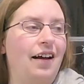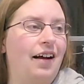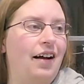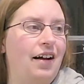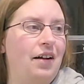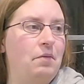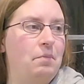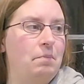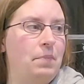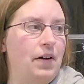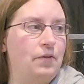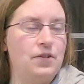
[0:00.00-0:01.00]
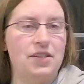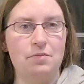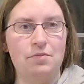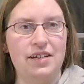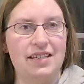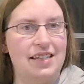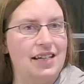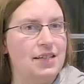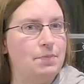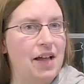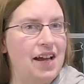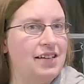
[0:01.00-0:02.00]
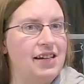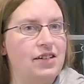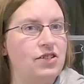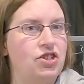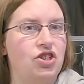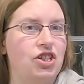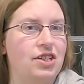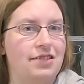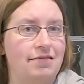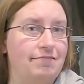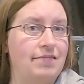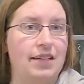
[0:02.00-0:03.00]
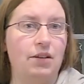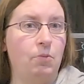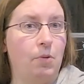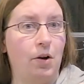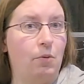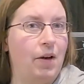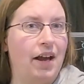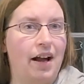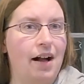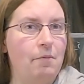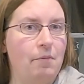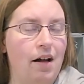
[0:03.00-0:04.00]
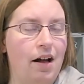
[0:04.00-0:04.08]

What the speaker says: But for some reason his blacktails just didn't want to wake up